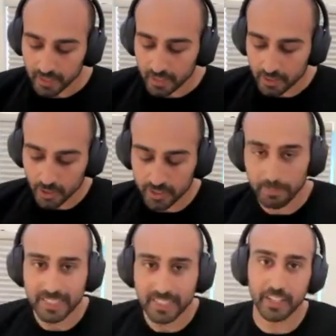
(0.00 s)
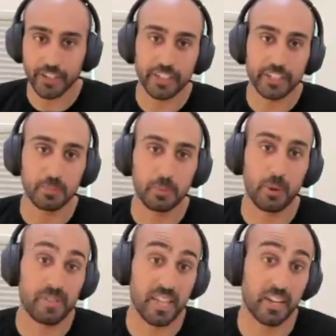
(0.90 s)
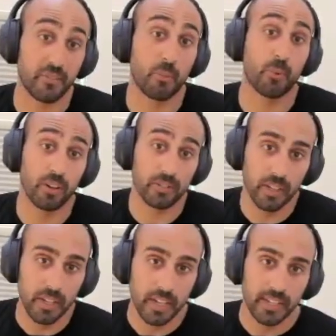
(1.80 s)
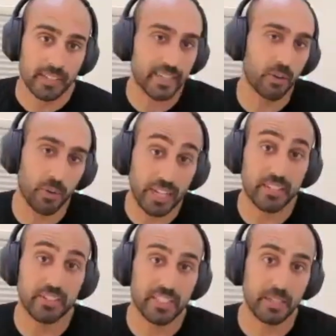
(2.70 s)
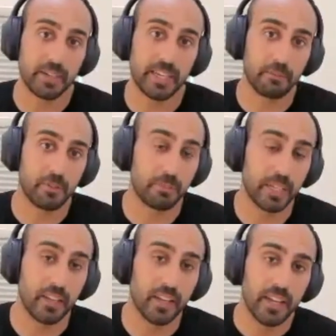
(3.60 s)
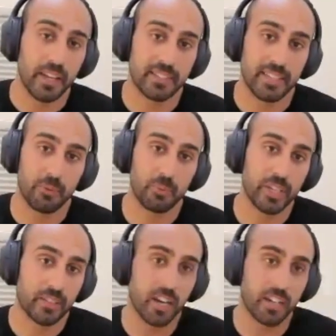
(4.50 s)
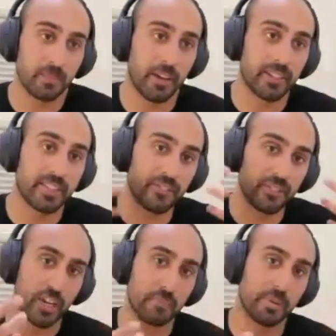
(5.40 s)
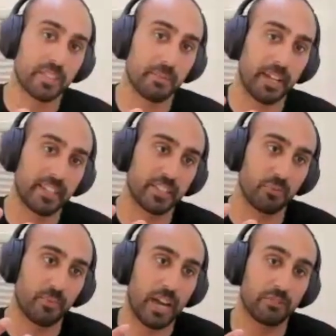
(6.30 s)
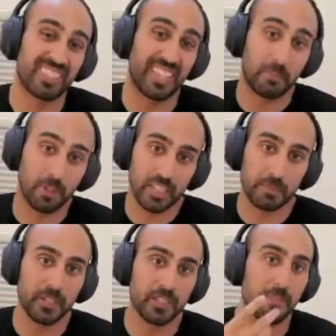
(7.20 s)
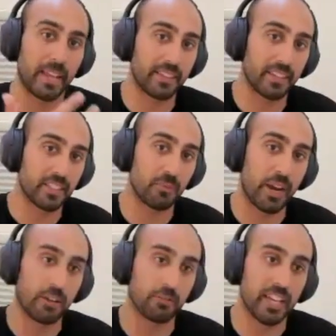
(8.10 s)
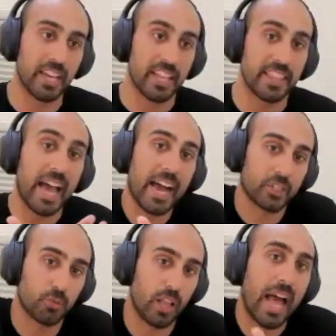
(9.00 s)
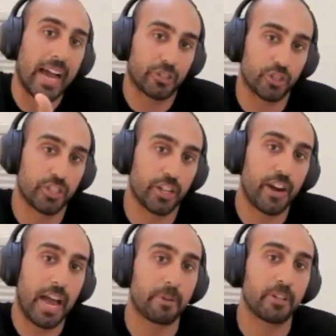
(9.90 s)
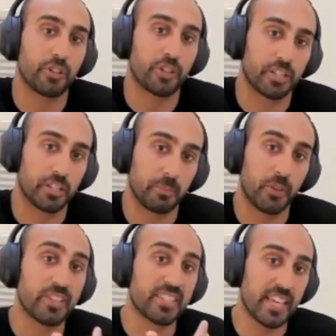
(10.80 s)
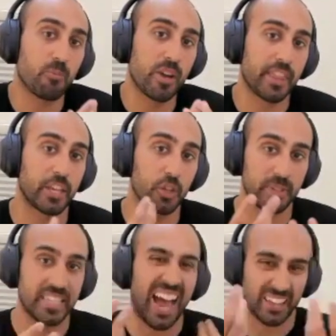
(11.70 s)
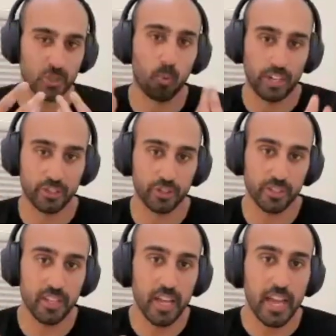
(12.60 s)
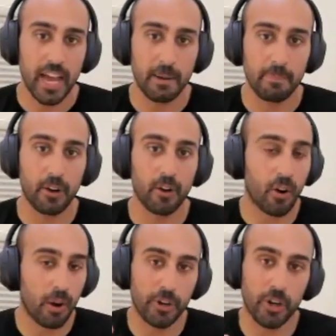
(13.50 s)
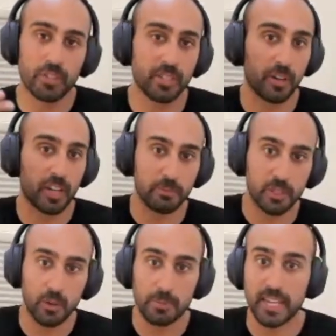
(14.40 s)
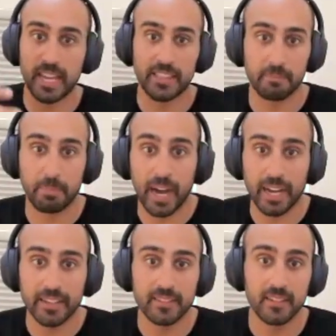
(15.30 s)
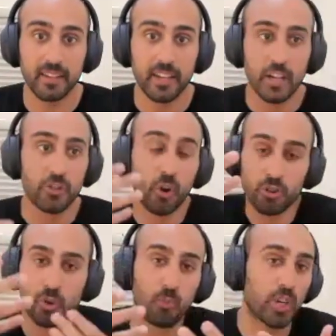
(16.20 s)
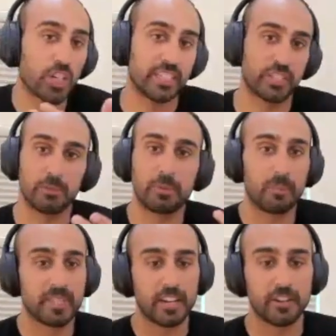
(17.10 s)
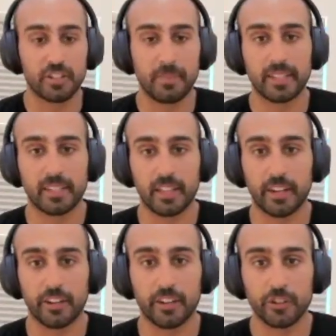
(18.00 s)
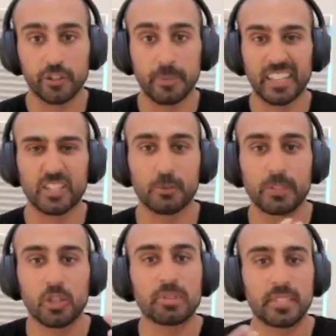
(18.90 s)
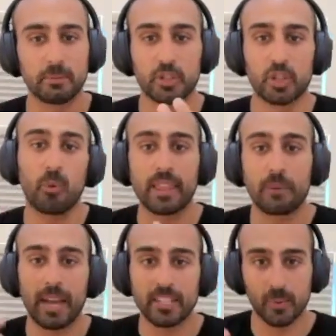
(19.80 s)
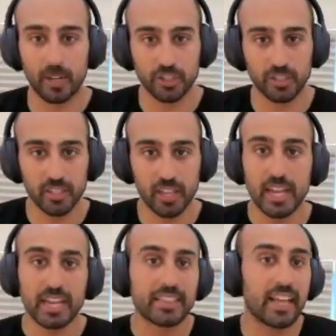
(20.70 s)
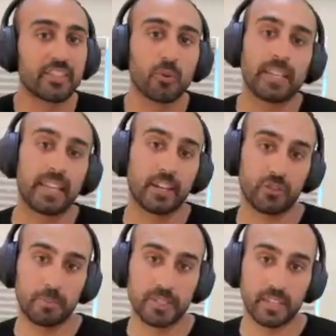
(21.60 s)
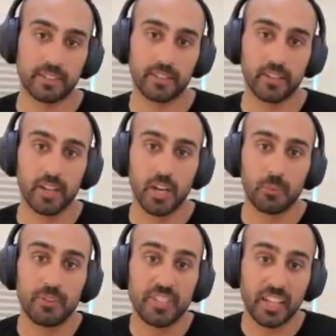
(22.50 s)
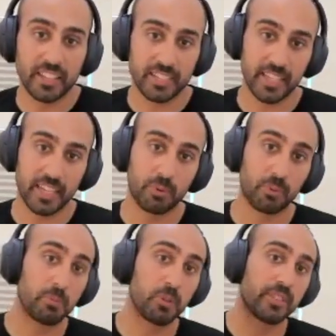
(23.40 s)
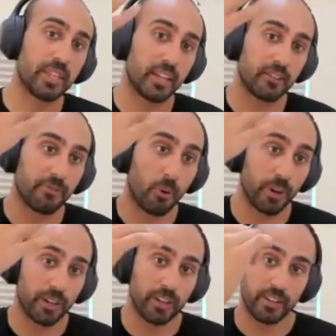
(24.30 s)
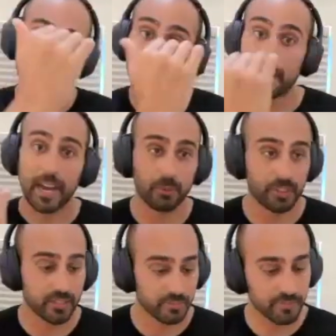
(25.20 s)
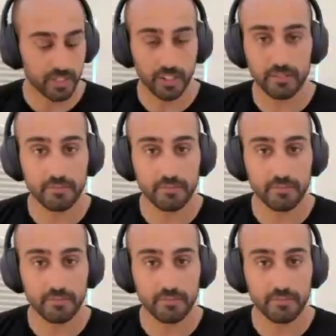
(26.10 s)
So semantic layer needs to be representative of the world. That's kind of where the activity schema came to be, is that we talked about, instead of trying to build semantics around tables, let's build semantics around the actual actions that are happening to your customer. The same way that humans ask questions about, oh, I want to know when someone comes to a website and then buys. Those are the words that should be represented in your semantic layer. Your semantic layer should be so similar to the way that we ask questions, not the way data is represented. We've done this thing where we move data forward, not backwards. Sorry.